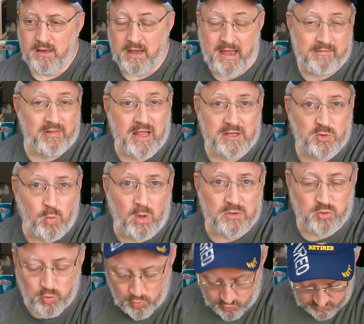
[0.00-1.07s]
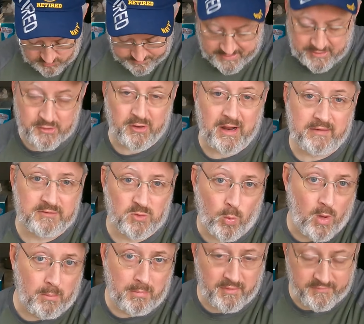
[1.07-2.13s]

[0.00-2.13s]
I have a lot of DeWalt tools, but I do not have a DeWalt